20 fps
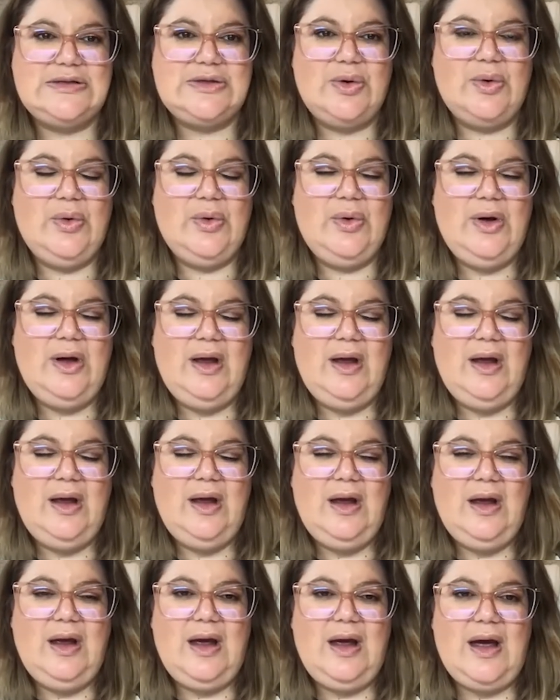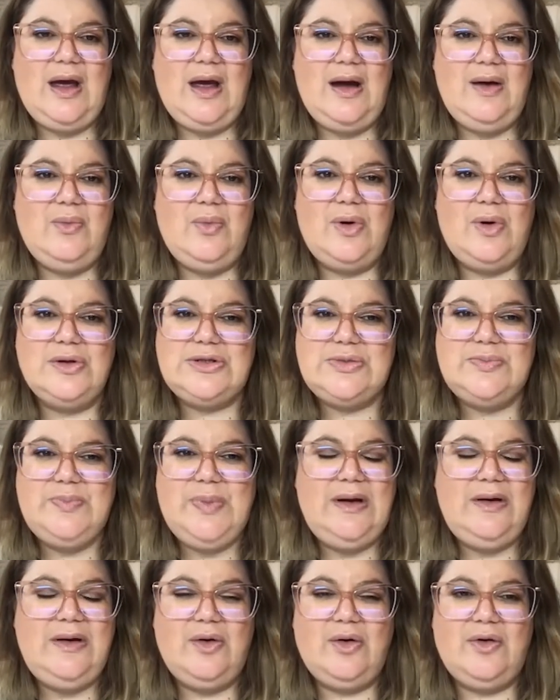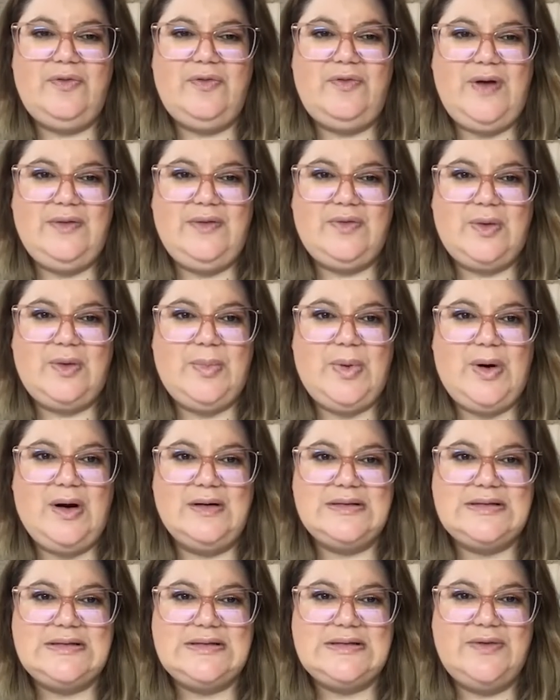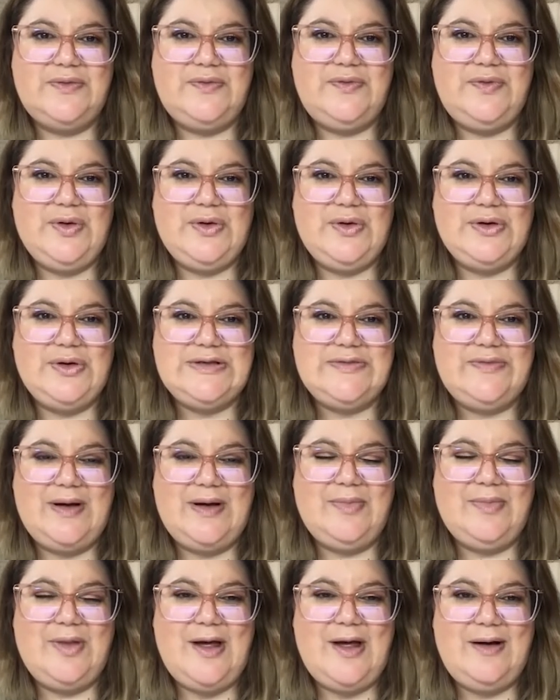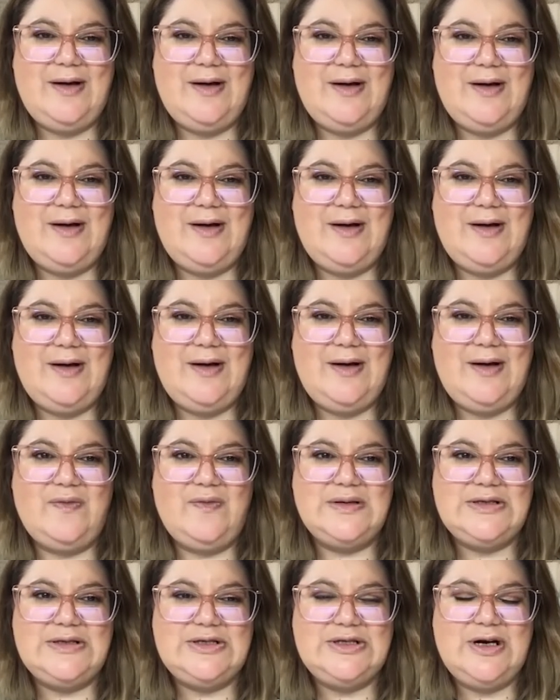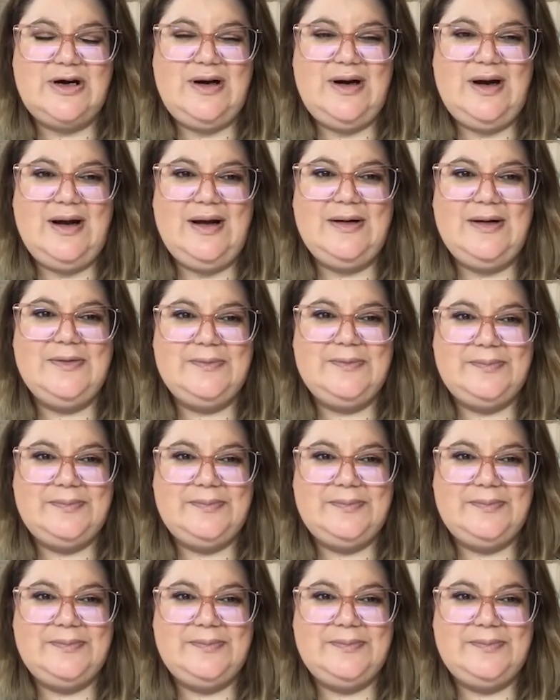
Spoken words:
So what's been your favorite parts of your Divine Planning Abundant Profits journey?